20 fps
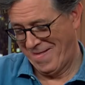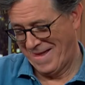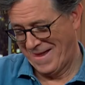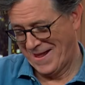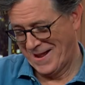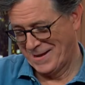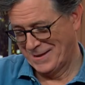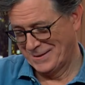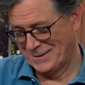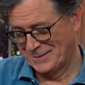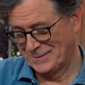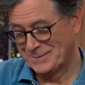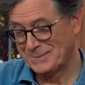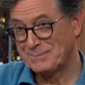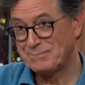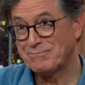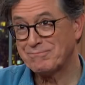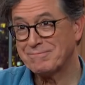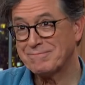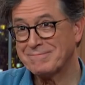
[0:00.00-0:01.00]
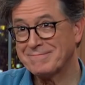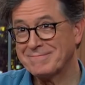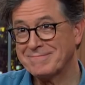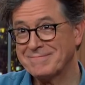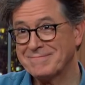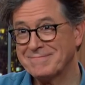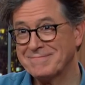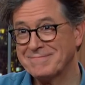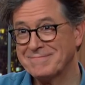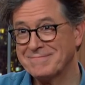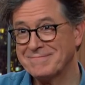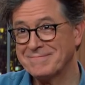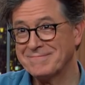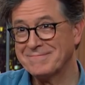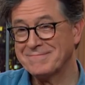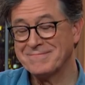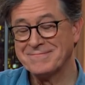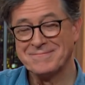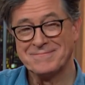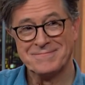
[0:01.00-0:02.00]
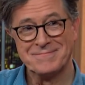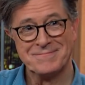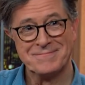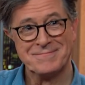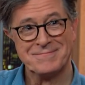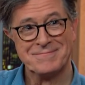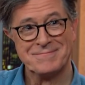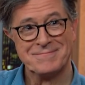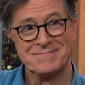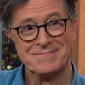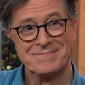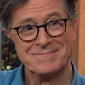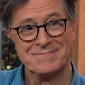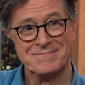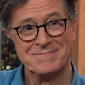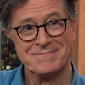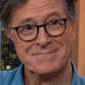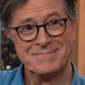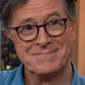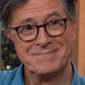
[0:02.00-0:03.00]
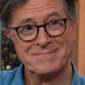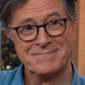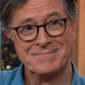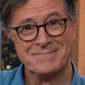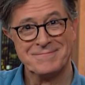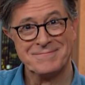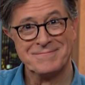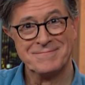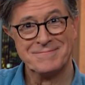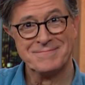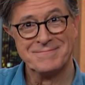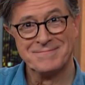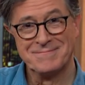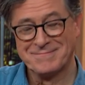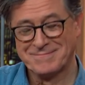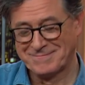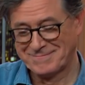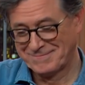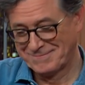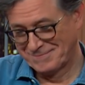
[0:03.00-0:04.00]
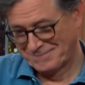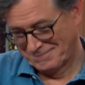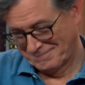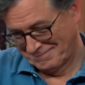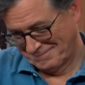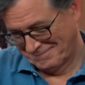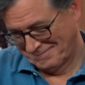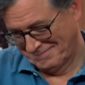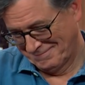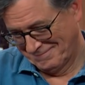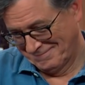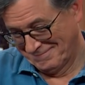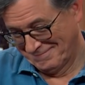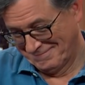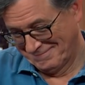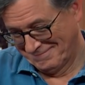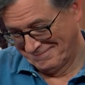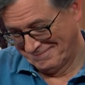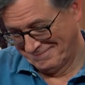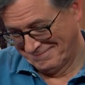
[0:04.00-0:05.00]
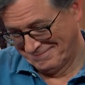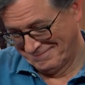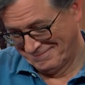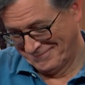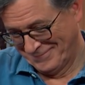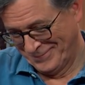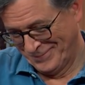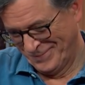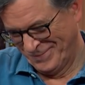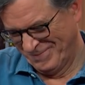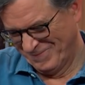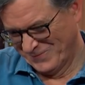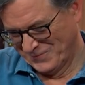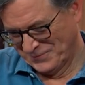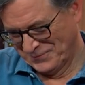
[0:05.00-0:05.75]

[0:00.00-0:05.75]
Nothing is said.